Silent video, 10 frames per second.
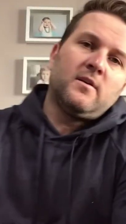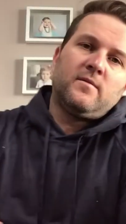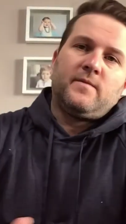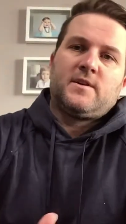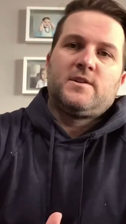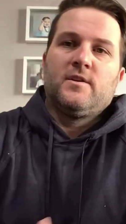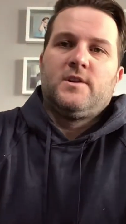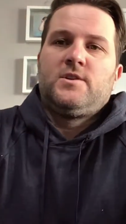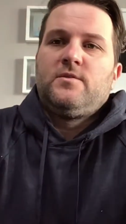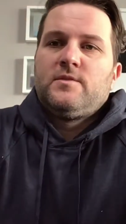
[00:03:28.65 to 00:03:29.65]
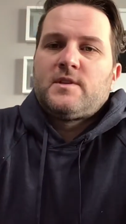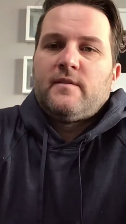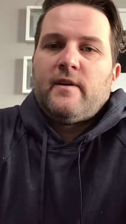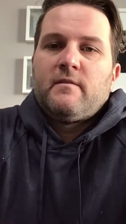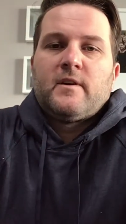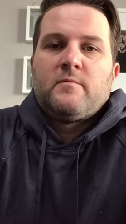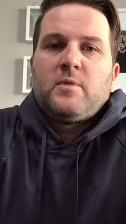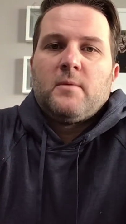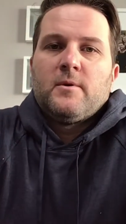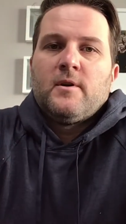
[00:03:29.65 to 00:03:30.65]
fix your issue instead of having a
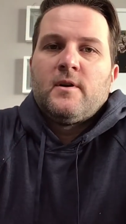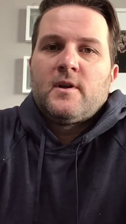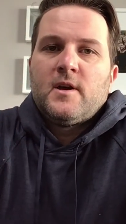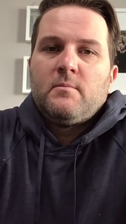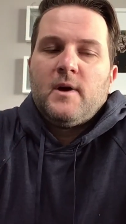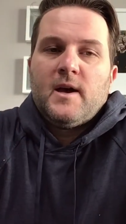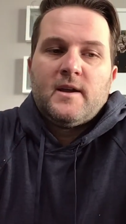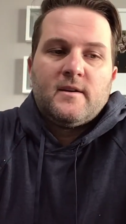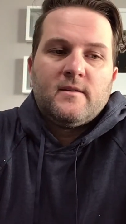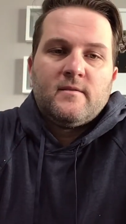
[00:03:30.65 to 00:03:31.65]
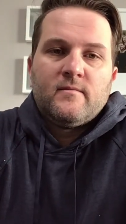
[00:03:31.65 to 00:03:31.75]
plumber come by and